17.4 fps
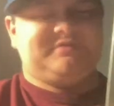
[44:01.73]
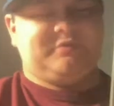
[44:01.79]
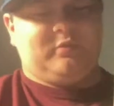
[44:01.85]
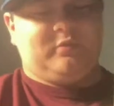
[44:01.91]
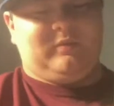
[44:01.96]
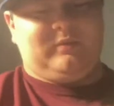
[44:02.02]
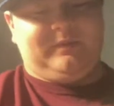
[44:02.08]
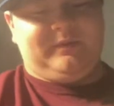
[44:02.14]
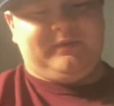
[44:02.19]
the
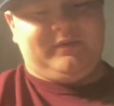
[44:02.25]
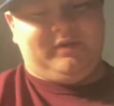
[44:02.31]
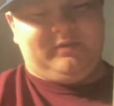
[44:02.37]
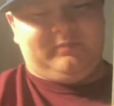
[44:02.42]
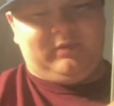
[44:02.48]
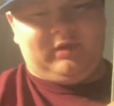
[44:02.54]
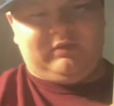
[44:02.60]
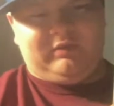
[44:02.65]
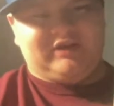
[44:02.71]
one with
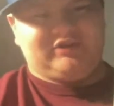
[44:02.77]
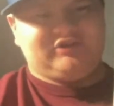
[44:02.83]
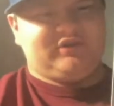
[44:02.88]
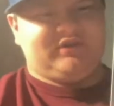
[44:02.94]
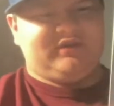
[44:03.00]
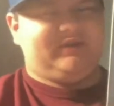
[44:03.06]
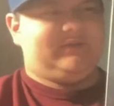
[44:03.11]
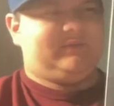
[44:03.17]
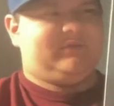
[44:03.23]
the
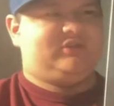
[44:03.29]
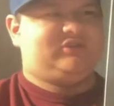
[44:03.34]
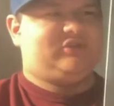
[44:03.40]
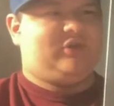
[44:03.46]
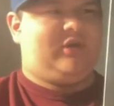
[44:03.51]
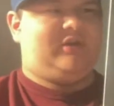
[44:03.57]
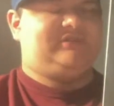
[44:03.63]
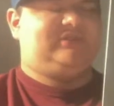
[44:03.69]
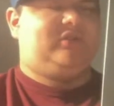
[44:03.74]
electric
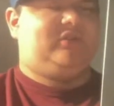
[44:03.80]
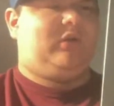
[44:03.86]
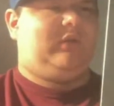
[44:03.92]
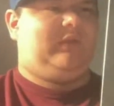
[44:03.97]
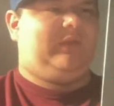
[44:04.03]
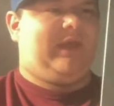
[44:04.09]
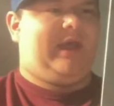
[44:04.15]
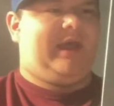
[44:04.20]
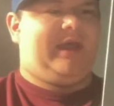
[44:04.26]
guitars and
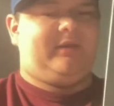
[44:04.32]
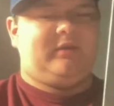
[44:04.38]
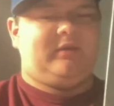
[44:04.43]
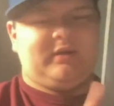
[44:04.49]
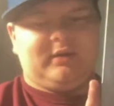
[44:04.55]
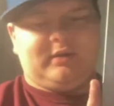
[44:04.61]
all that.